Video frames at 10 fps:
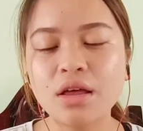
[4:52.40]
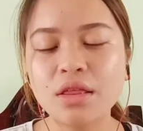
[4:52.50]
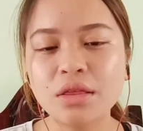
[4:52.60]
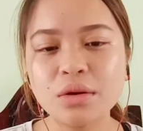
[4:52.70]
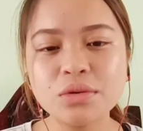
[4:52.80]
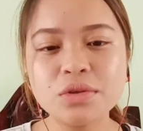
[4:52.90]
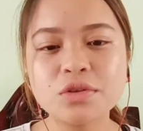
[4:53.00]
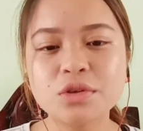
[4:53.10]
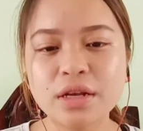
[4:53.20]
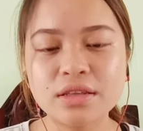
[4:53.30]
those
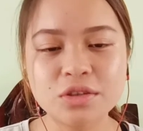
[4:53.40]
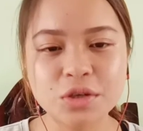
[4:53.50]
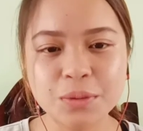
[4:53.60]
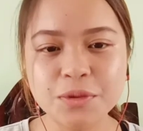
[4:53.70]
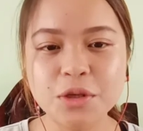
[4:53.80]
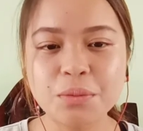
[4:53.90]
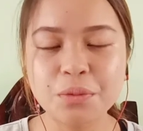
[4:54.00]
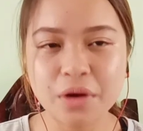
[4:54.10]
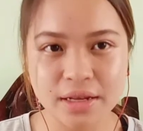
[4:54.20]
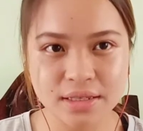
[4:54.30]
transcription
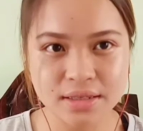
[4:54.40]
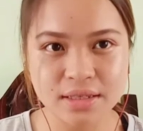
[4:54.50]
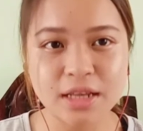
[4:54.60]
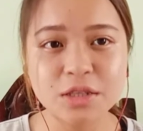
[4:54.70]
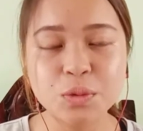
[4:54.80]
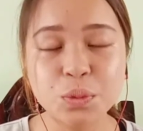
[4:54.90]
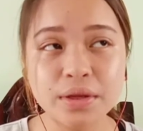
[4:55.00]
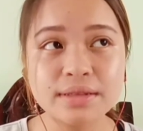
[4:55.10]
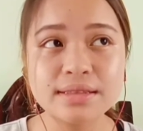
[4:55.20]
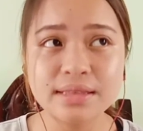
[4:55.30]
processes
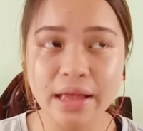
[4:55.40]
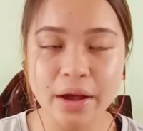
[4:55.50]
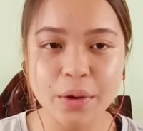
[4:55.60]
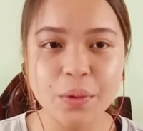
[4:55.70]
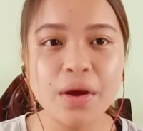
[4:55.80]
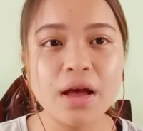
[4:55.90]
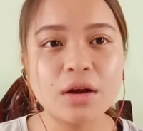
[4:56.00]
will now